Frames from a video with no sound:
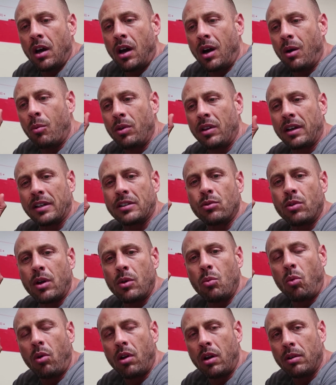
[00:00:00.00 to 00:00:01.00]
Uh, we like to
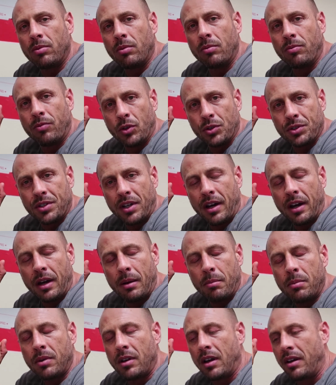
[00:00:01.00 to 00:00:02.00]
run one of them full
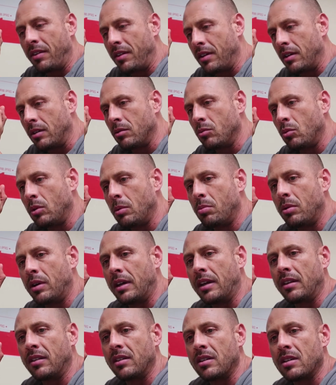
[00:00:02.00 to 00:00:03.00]
time, and then we
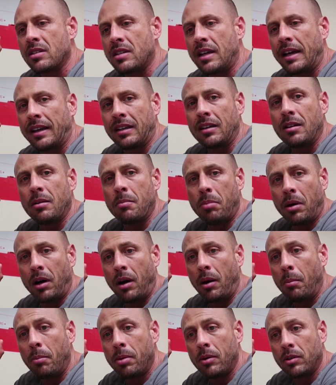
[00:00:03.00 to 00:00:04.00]
bring the second
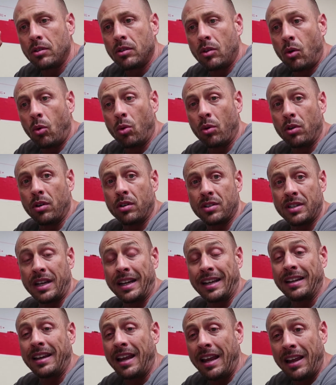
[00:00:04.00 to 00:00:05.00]
pump or
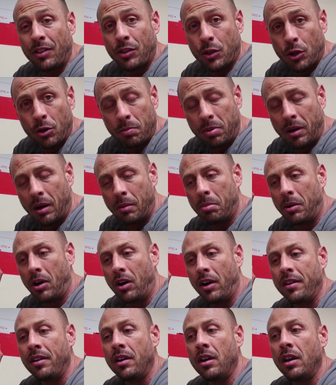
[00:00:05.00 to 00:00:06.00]
second and third pump
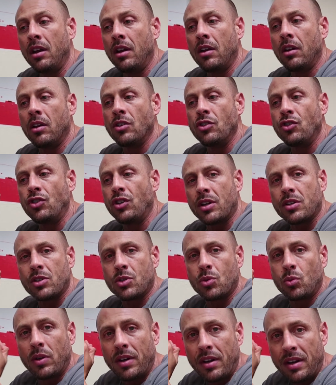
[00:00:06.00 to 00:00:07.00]
on
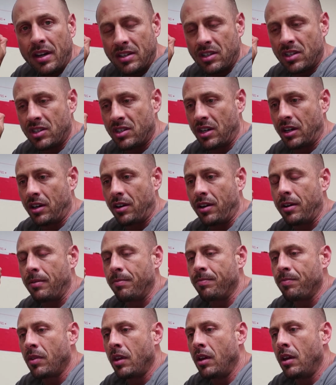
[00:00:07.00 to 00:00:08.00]
just when
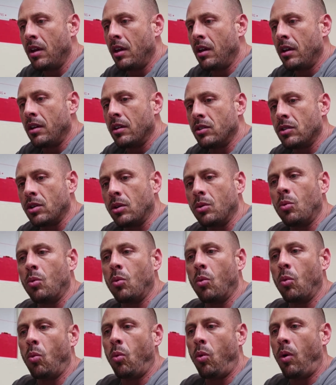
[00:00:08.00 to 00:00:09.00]
necessary.
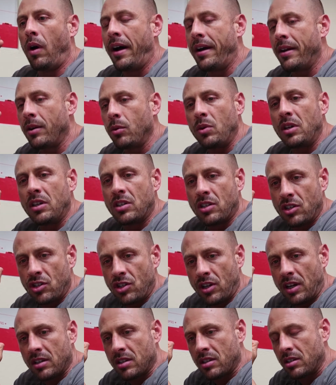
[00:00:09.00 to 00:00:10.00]
So, why do we
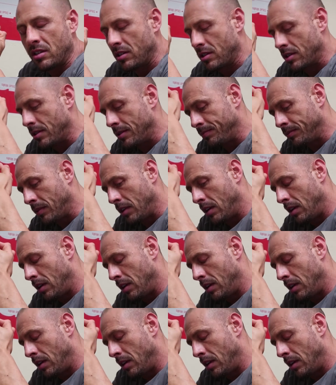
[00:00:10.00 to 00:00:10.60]
suggest this?